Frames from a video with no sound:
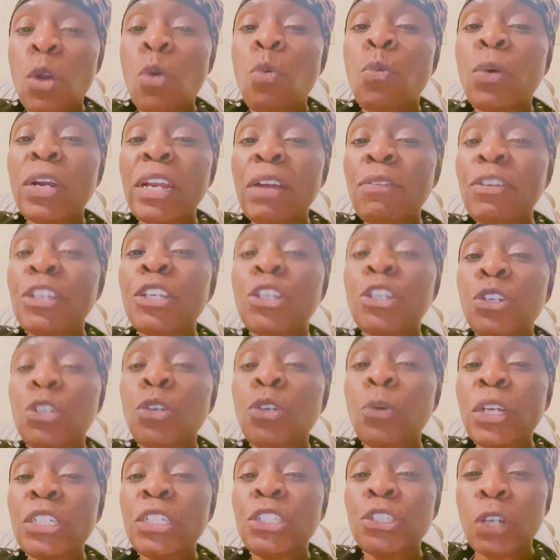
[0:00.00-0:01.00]
Whatever you
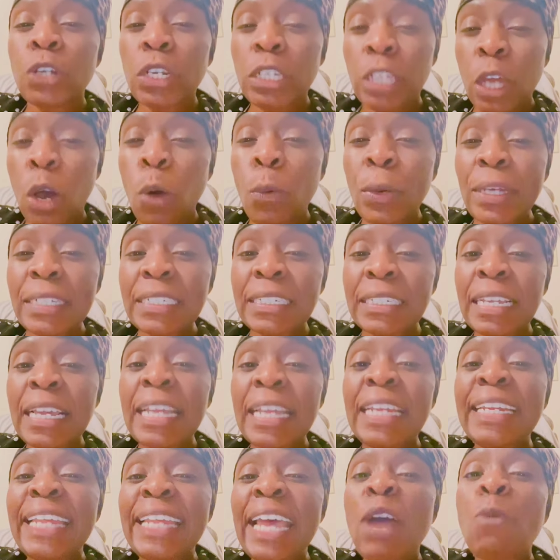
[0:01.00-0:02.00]
do at your lowest,
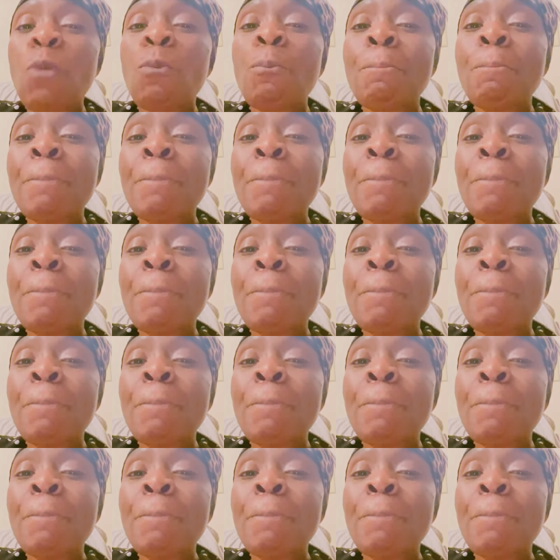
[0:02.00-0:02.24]
that